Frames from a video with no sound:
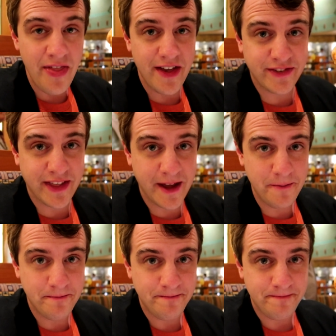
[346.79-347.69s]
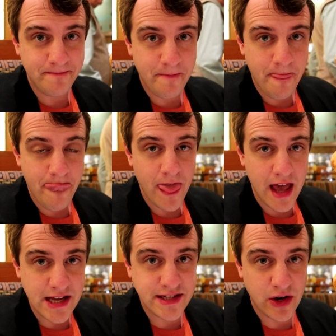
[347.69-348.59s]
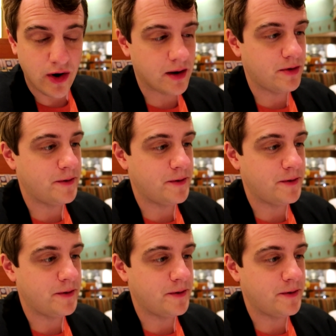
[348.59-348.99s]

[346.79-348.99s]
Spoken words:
This thing is incredible.